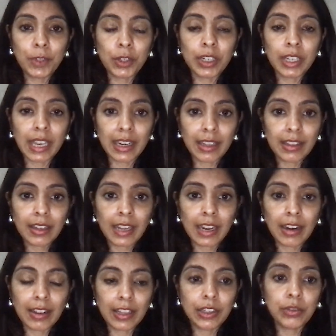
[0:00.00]
getting the
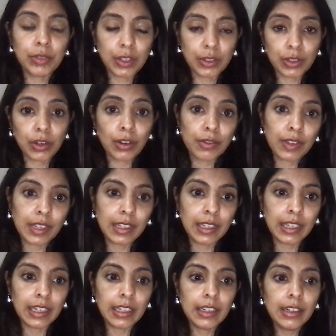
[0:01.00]
care that you deserve and
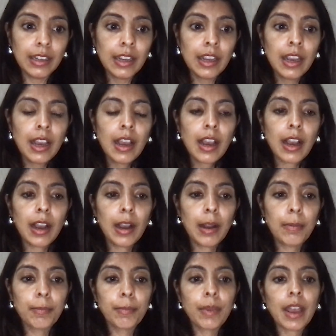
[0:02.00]
need.
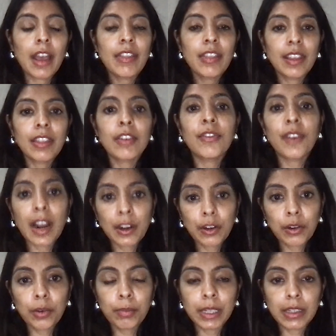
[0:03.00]
And then the
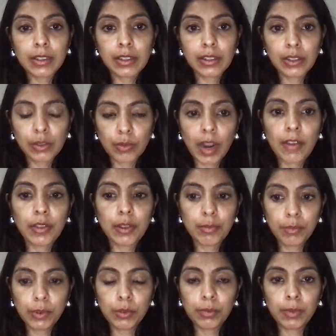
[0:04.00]
final piece is around the
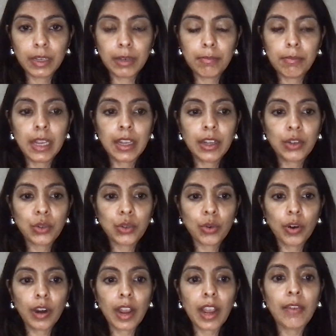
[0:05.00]
movement, making
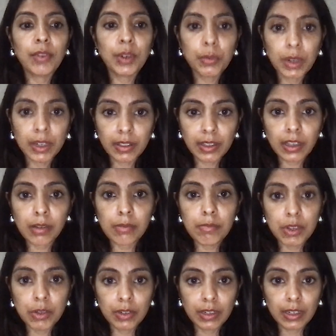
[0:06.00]
sure everyone in the
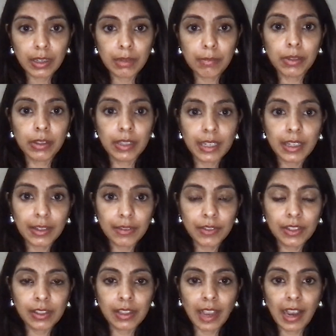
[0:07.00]
community
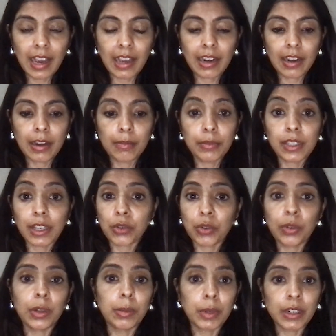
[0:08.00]
believes that
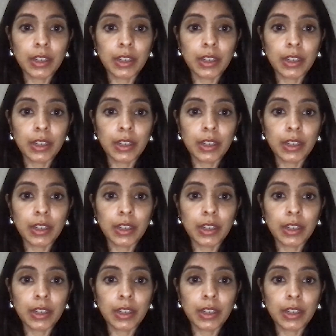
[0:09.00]
sexual and